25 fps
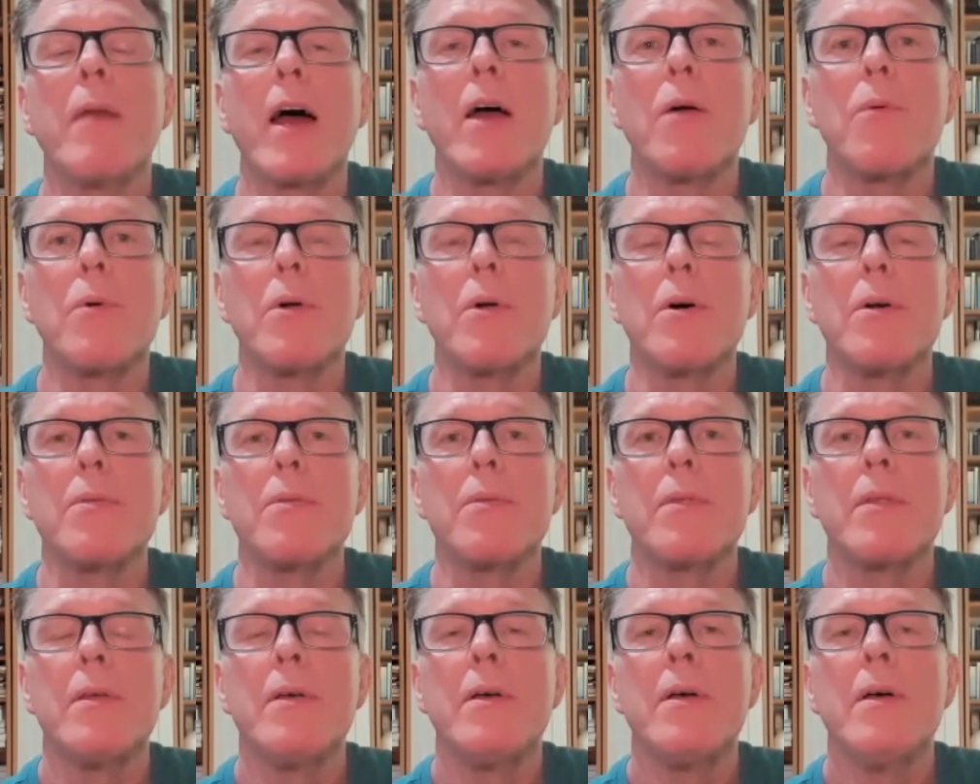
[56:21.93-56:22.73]
world.
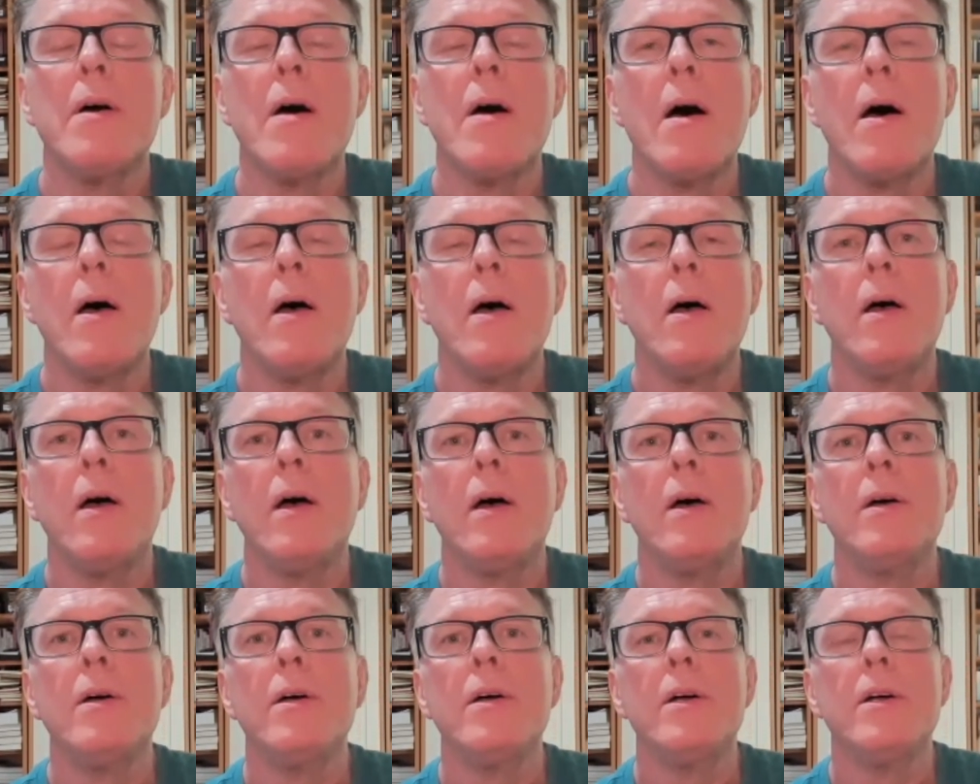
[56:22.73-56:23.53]

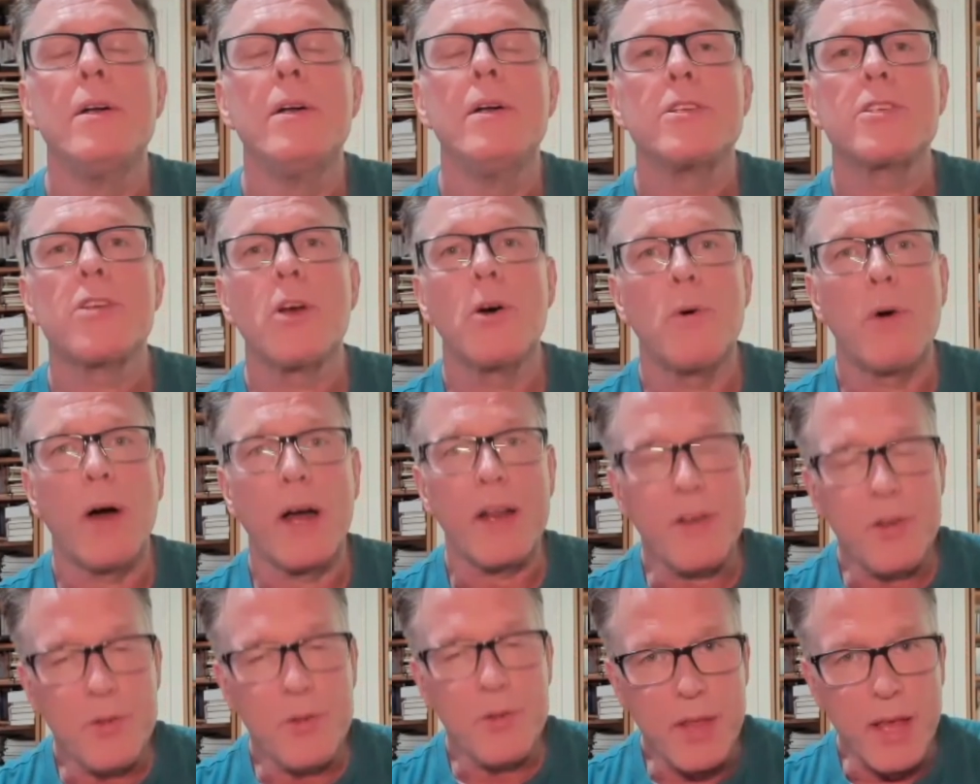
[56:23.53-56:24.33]
So I
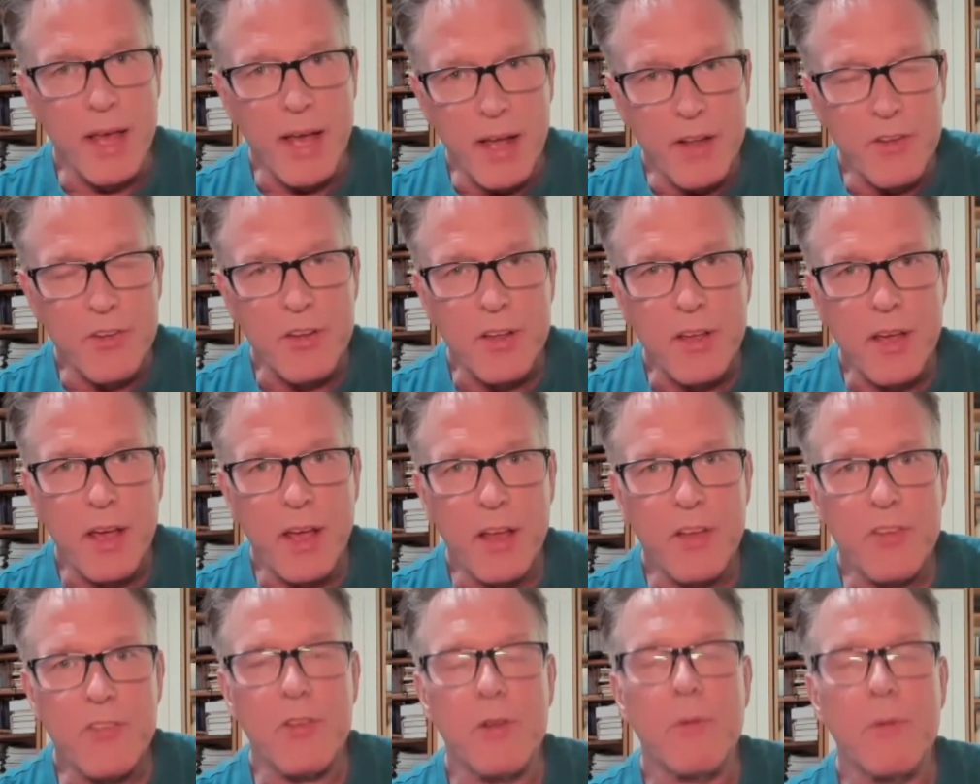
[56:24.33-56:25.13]
do the
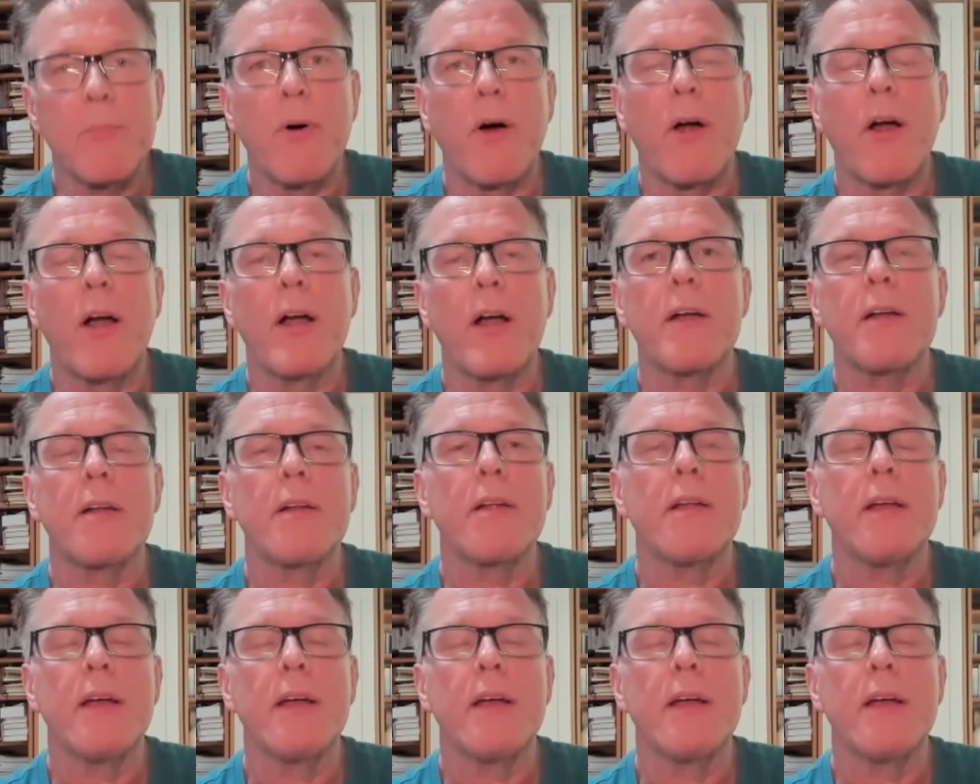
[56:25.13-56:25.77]
education part